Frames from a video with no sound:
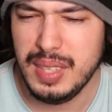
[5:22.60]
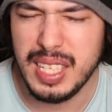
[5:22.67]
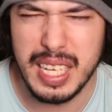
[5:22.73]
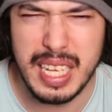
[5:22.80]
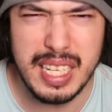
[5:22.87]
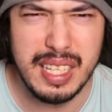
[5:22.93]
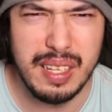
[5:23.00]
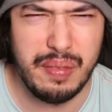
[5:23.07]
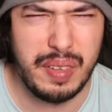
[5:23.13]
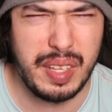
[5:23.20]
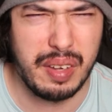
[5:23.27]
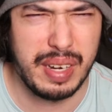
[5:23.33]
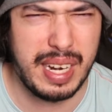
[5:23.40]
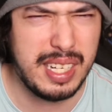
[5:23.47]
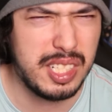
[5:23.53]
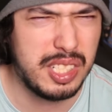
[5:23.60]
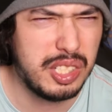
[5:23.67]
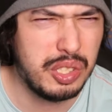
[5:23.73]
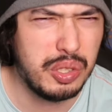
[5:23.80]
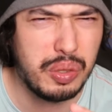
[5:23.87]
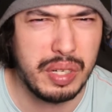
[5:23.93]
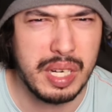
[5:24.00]
in the field, had a
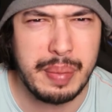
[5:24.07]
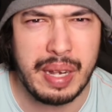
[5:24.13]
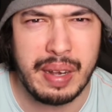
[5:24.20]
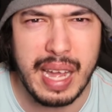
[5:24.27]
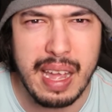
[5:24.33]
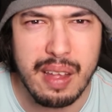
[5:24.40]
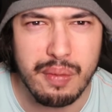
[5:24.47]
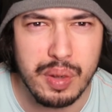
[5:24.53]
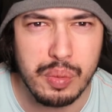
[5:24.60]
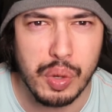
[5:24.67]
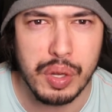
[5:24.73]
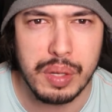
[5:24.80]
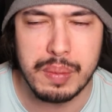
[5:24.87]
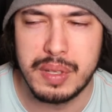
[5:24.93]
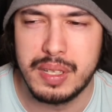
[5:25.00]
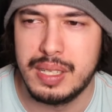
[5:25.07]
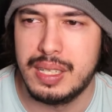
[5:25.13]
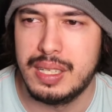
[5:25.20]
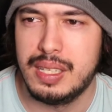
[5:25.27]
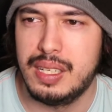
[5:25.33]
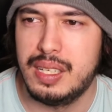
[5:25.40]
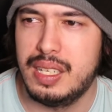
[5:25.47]
story about everyone
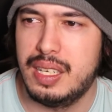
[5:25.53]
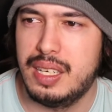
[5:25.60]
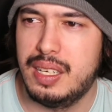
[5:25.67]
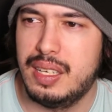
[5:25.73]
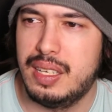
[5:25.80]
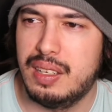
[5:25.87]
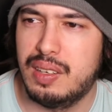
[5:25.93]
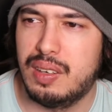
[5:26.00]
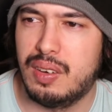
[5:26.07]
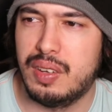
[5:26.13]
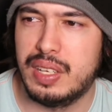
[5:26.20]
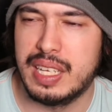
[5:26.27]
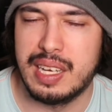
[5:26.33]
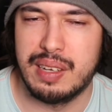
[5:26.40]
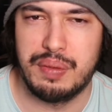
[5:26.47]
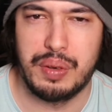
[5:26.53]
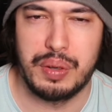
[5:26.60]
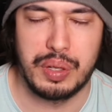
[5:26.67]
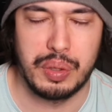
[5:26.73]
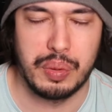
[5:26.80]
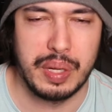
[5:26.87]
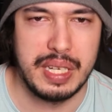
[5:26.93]
on the
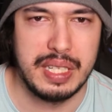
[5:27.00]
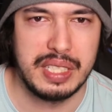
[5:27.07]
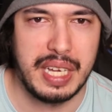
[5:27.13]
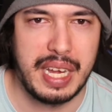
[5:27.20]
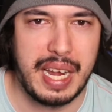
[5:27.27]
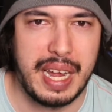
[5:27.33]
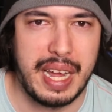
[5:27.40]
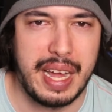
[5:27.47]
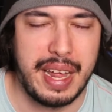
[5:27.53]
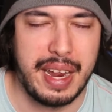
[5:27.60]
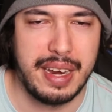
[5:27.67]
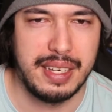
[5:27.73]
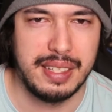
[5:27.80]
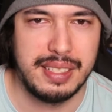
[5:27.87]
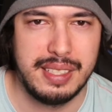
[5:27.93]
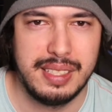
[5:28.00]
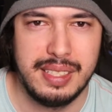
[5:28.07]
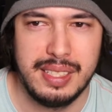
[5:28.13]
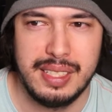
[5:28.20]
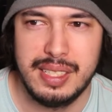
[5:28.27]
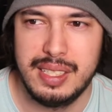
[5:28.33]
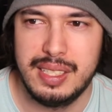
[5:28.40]
F1 grid, and
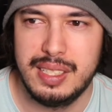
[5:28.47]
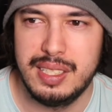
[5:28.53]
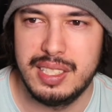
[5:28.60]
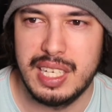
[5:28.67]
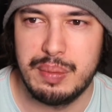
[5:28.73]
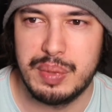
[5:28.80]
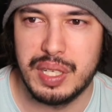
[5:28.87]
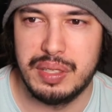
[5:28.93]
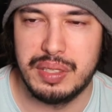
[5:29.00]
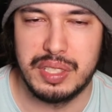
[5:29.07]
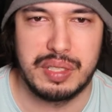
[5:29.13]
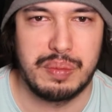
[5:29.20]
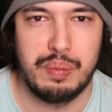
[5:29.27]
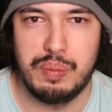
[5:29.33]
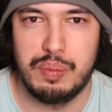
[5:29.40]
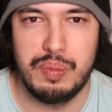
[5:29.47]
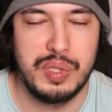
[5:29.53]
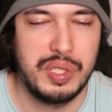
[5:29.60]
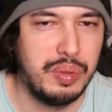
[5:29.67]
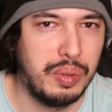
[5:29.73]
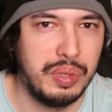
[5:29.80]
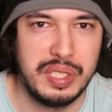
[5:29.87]
James Hunt just
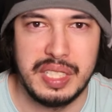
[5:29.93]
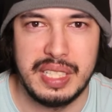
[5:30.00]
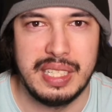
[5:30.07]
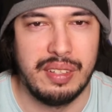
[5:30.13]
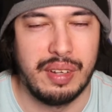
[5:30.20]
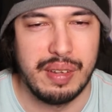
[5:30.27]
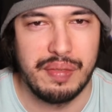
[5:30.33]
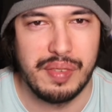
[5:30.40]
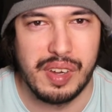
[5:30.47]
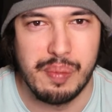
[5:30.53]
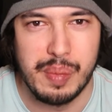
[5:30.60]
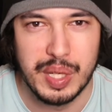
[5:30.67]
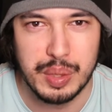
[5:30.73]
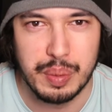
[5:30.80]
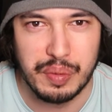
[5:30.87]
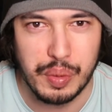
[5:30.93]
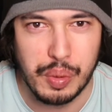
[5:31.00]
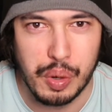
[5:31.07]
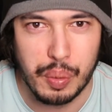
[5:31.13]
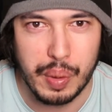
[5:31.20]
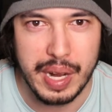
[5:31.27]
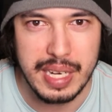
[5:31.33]
sauntered in like 5 minutes
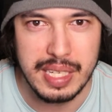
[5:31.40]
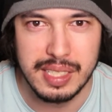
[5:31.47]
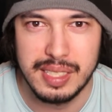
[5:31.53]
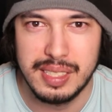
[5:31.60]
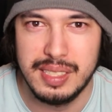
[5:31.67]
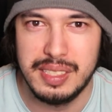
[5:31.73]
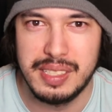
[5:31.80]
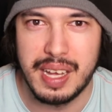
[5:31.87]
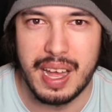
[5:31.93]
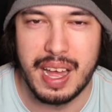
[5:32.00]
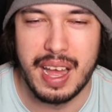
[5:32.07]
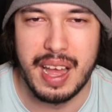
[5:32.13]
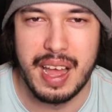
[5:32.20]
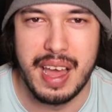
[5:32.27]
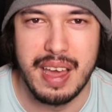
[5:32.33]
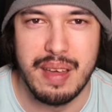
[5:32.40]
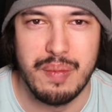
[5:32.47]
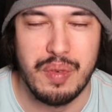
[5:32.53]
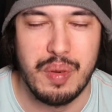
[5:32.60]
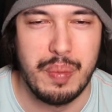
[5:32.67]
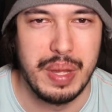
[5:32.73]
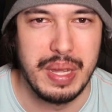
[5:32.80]
before a race and
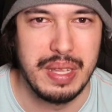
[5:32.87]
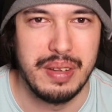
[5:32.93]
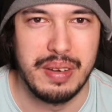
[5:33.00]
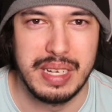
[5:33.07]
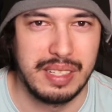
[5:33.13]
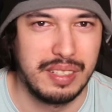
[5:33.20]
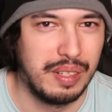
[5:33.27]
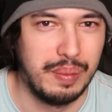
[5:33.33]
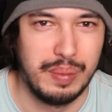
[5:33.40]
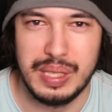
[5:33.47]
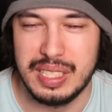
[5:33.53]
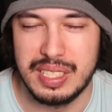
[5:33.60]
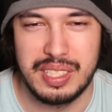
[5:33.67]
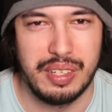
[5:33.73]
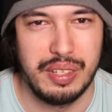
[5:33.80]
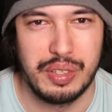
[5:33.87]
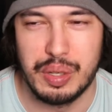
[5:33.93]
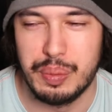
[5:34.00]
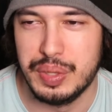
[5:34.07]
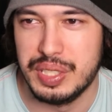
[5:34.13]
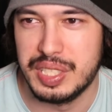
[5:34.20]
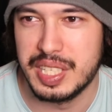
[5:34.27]
would be like his
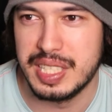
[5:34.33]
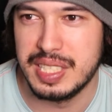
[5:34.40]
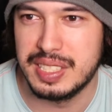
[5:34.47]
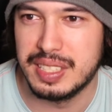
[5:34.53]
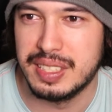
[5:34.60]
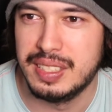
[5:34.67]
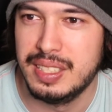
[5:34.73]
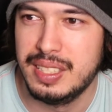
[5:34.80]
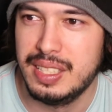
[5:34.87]
co-commentator.